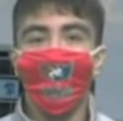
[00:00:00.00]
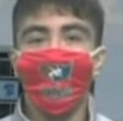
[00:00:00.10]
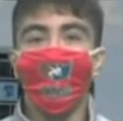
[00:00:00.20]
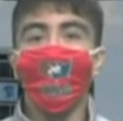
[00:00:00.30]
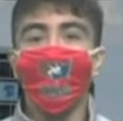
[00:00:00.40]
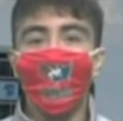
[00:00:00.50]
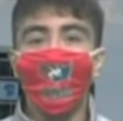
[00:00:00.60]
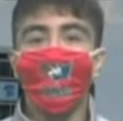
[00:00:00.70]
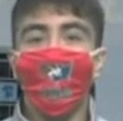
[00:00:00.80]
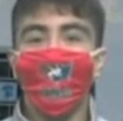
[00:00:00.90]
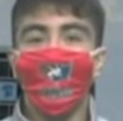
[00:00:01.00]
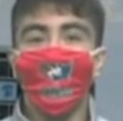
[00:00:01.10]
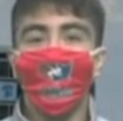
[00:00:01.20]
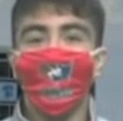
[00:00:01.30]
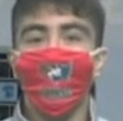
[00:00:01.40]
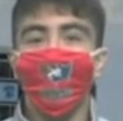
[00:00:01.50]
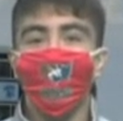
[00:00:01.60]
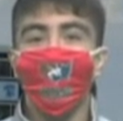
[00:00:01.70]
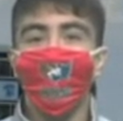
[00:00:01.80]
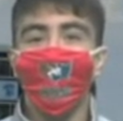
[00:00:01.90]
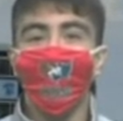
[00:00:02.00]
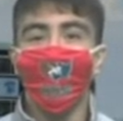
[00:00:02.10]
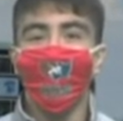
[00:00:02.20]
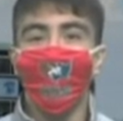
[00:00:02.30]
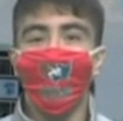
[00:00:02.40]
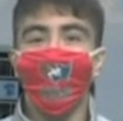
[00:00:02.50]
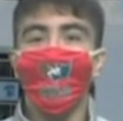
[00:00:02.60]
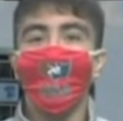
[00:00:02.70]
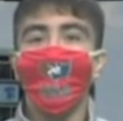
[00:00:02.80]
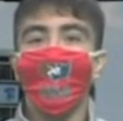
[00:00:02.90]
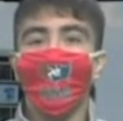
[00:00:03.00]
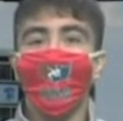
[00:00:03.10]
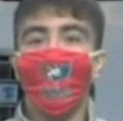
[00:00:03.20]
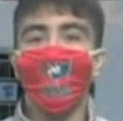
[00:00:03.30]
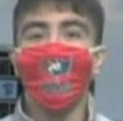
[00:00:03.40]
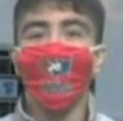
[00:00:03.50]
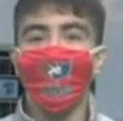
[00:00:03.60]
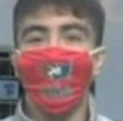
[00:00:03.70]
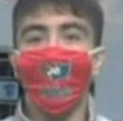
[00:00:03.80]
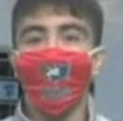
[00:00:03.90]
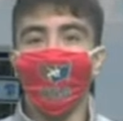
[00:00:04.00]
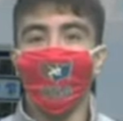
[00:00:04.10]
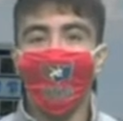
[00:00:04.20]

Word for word: The varsity travels to Southwood's Volley Night Invitational on Saturday.